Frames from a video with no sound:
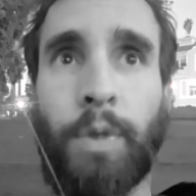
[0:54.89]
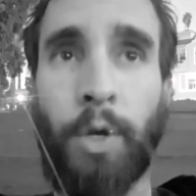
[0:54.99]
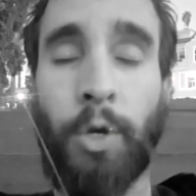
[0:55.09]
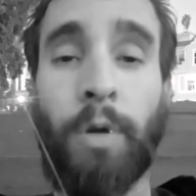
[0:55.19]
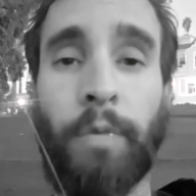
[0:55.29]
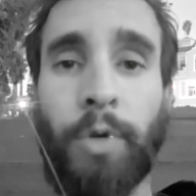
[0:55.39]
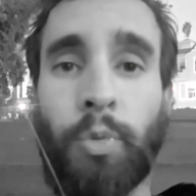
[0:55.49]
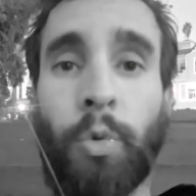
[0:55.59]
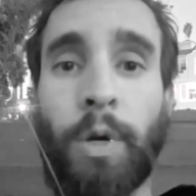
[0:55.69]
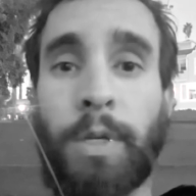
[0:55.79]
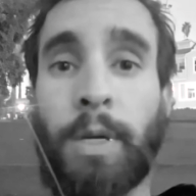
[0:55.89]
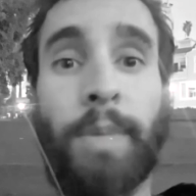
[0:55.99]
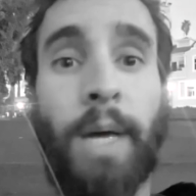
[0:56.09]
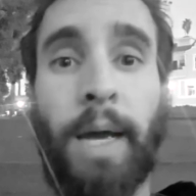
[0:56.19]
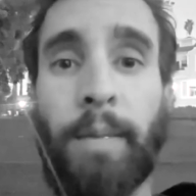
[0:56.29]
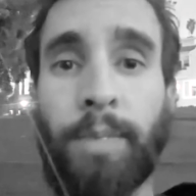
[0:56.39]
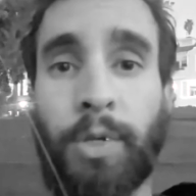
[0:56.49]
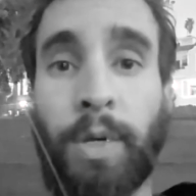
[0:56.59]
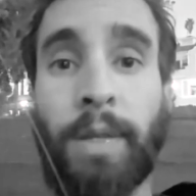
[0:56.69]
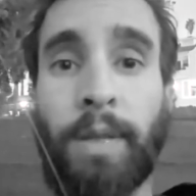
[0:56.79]
the universe works. Sometimes
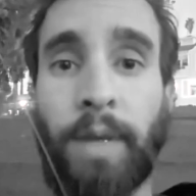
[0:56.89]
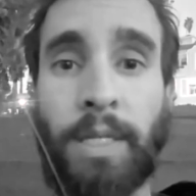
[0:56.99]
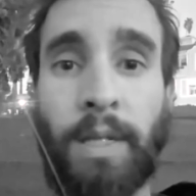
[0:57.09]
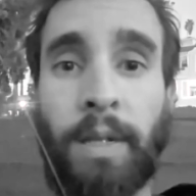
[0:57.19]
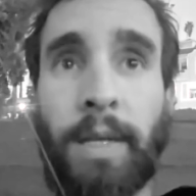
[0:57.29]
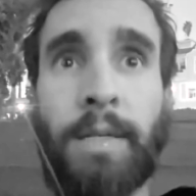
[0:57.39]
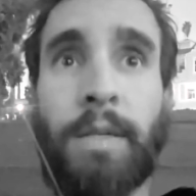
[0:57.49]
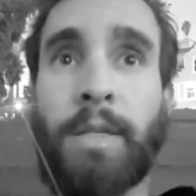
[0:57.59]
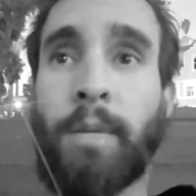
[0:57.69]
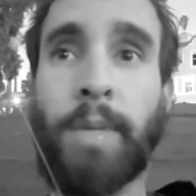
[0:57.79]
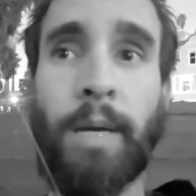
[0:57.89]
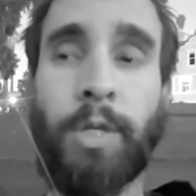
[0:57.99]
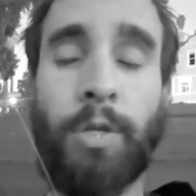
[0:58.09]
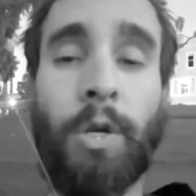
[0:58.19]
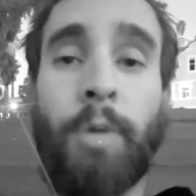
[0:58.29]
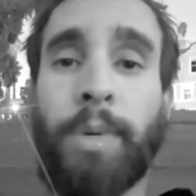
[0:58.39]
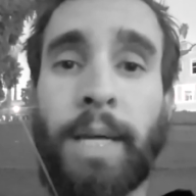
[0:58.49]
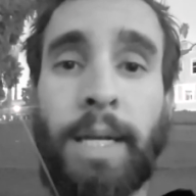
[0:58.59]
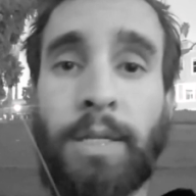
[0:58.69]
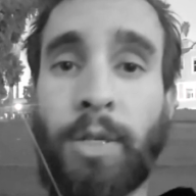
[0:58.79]
you get the things on the list and sometimes you don't, but
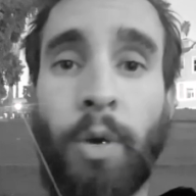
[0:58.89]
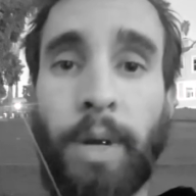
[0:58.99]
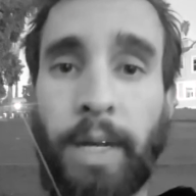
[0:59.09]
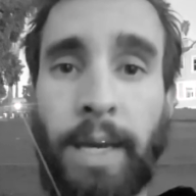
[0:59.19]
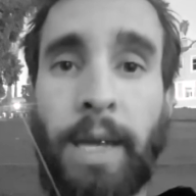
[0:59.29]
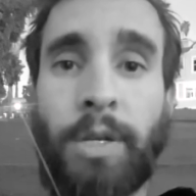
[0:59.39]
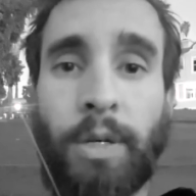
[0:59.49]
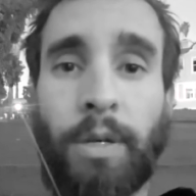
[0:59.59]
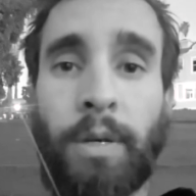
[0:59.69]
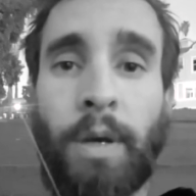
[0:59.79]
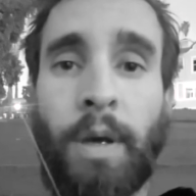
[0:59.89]
that's no indication